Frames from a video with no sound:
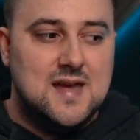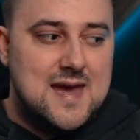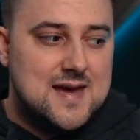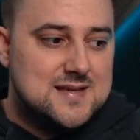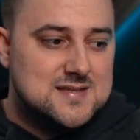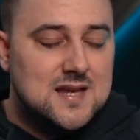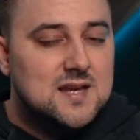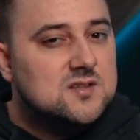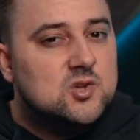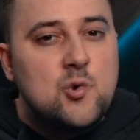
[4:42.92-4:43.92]
as
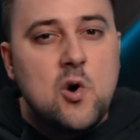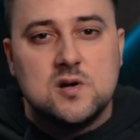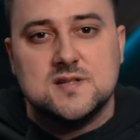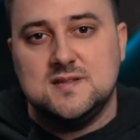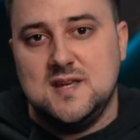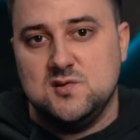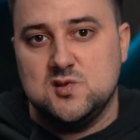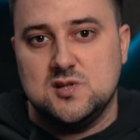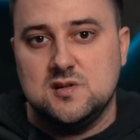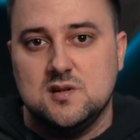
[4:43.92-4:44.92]
it draws
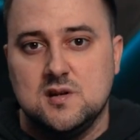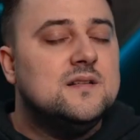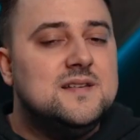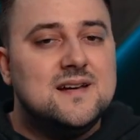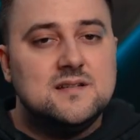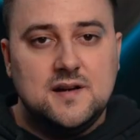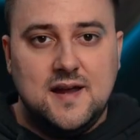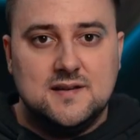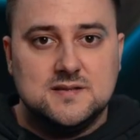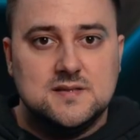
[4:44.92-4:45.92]
attention. On the other
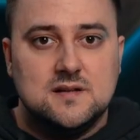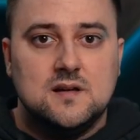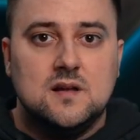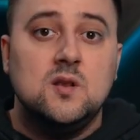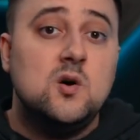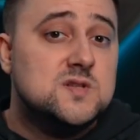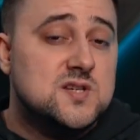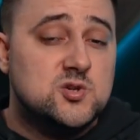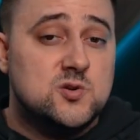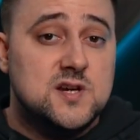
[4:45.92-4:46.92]
hand, low
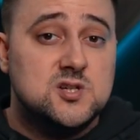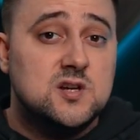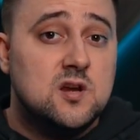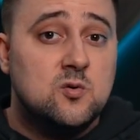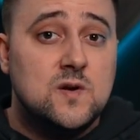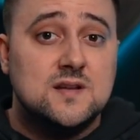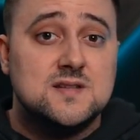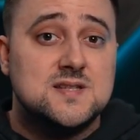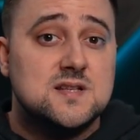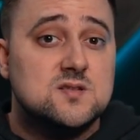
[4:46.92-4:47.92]
saturation can create a
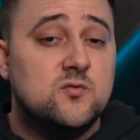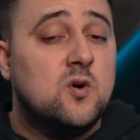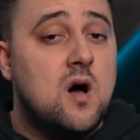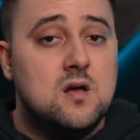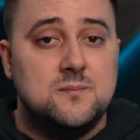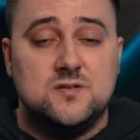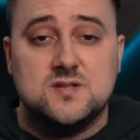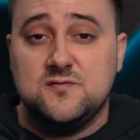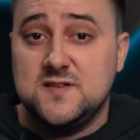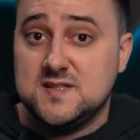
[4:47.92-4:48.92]
sense of calm and
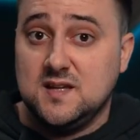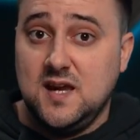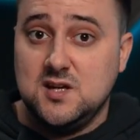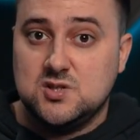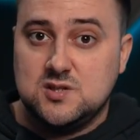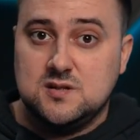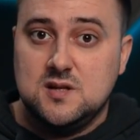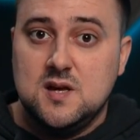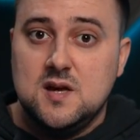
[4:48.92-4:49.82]
sophistication.